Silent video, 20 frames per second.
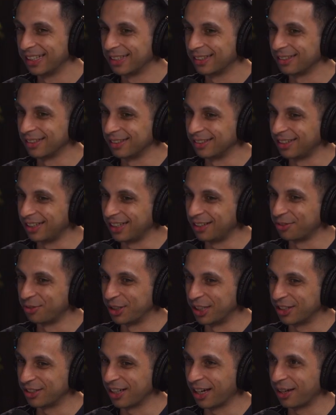Does he
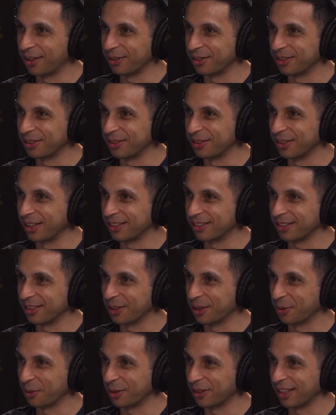reach out to you asking
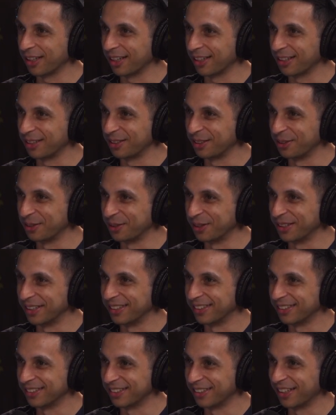like, what the hell are you
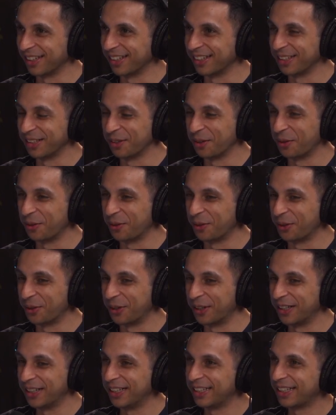doing, son?
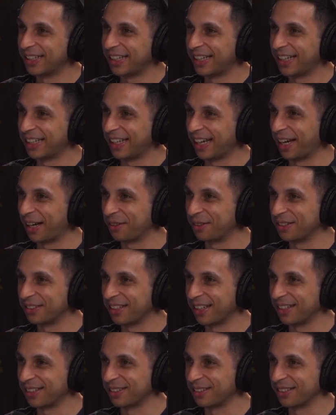Or yeah, how does
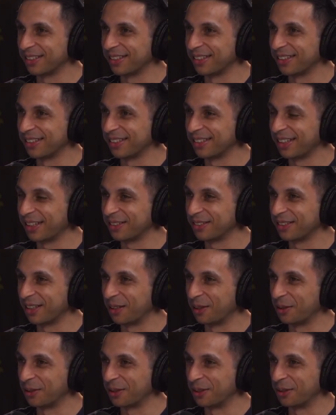that look